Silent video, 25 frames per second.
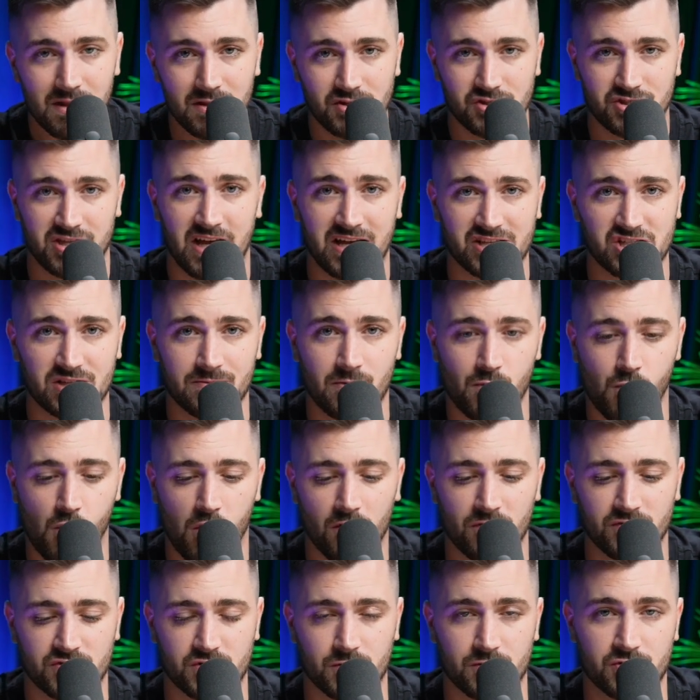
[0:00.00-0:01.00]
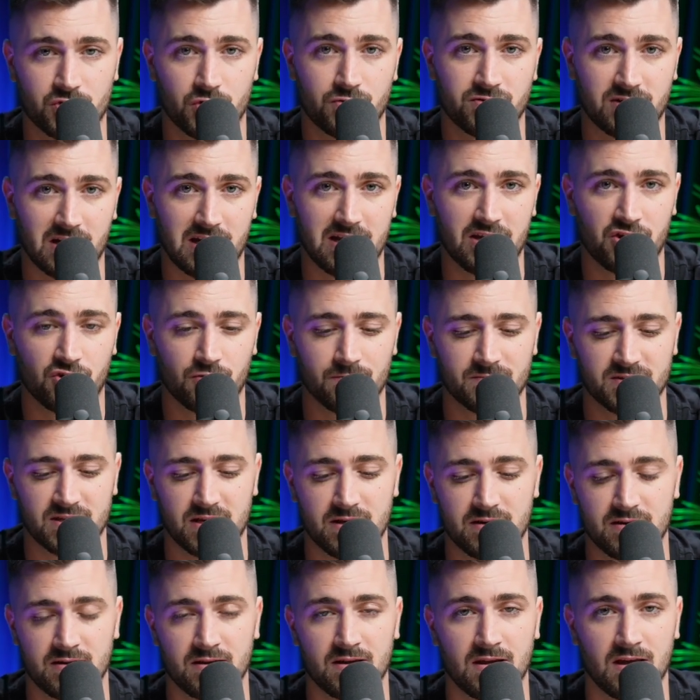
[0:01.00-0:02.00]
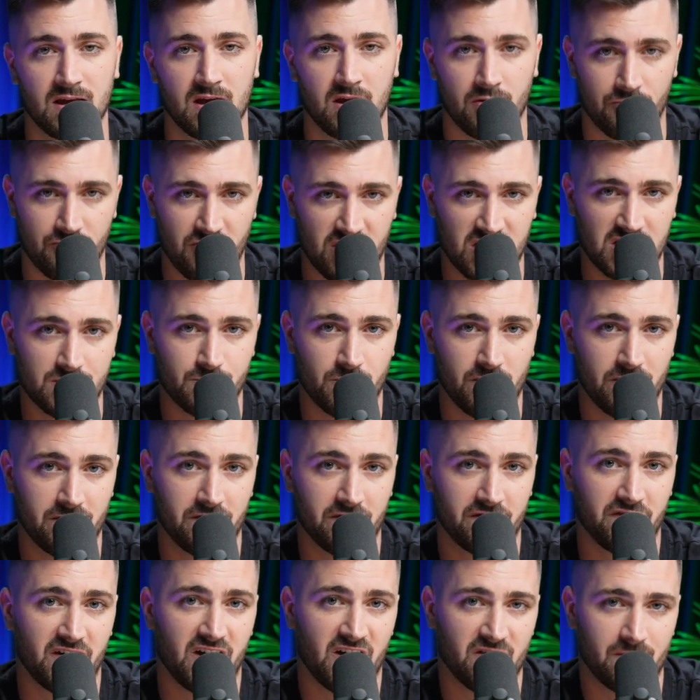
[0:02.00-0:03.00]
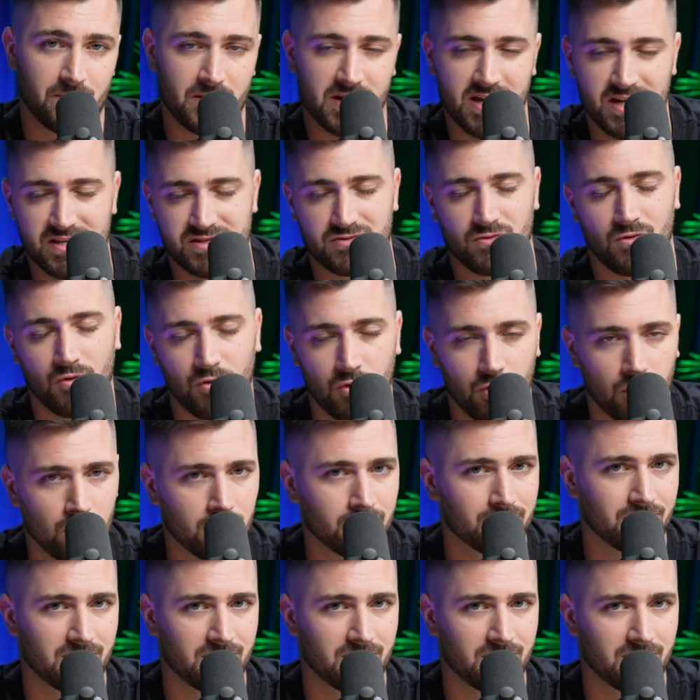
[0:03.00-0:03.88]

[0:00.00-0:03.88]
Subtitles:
So that's number one. So as soon as the lead comes in, ring them within 5 minutes or